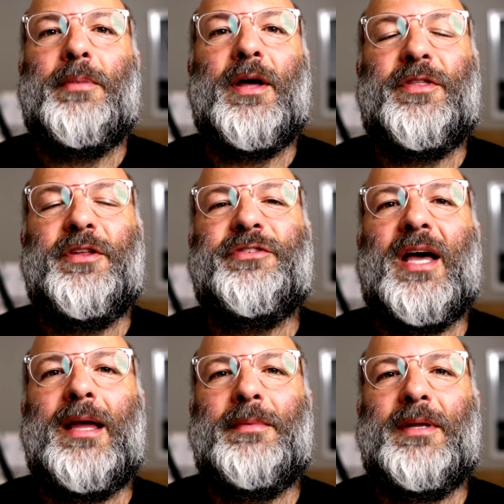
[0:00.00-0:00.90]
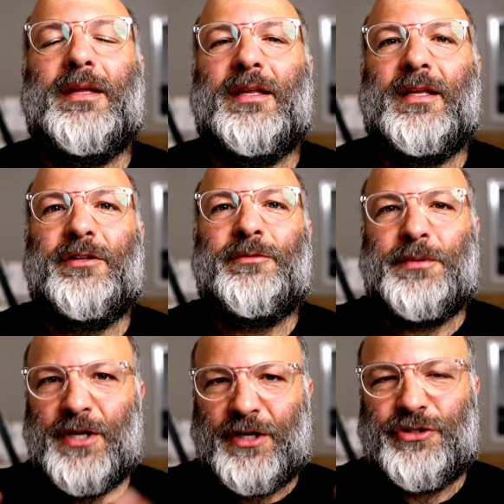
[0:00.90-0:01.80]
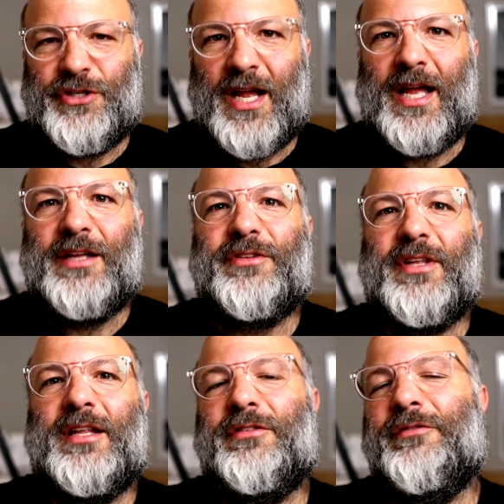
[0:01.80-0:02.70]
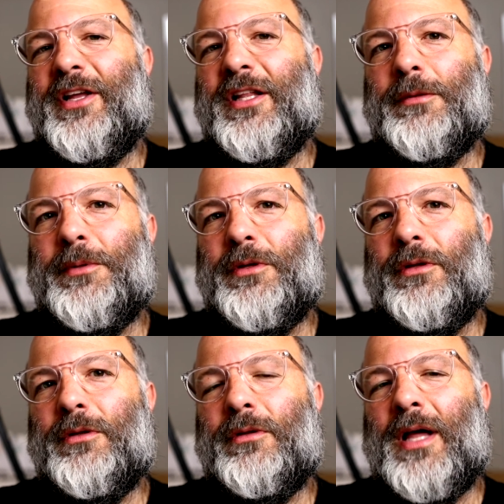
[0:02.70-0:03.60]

But this time it is productionized and it's available,